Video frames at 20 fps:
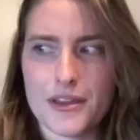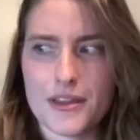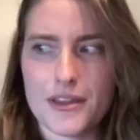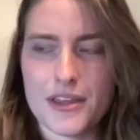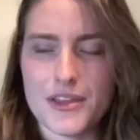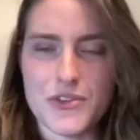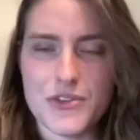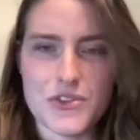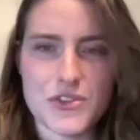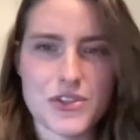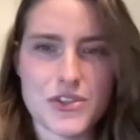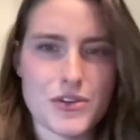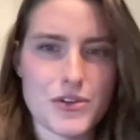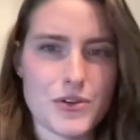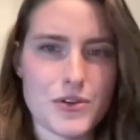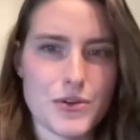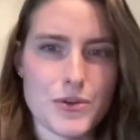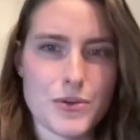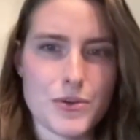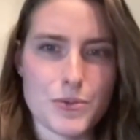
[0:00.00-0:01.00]
in
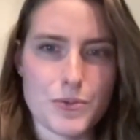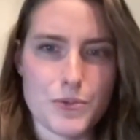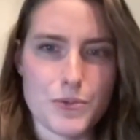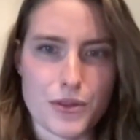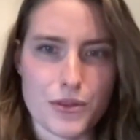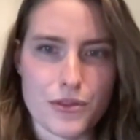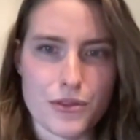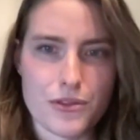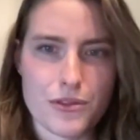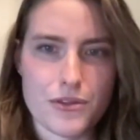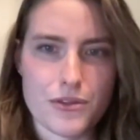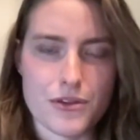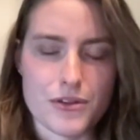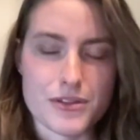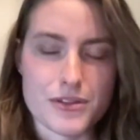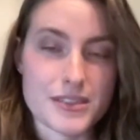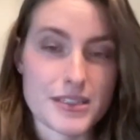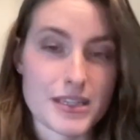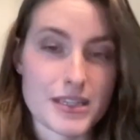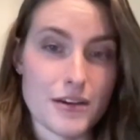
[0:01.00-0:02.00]
tune with
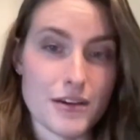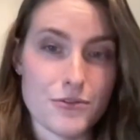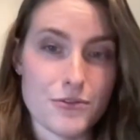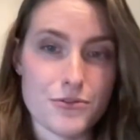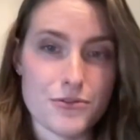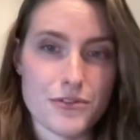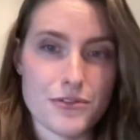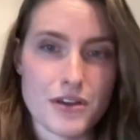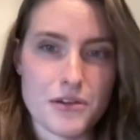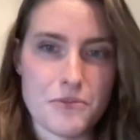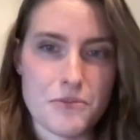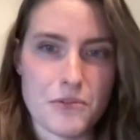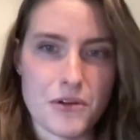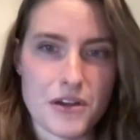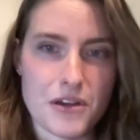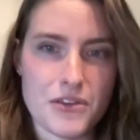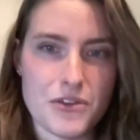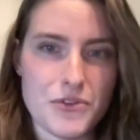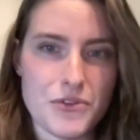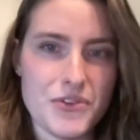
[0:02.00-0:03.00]
yourself and
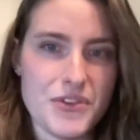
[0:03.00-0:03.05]
what you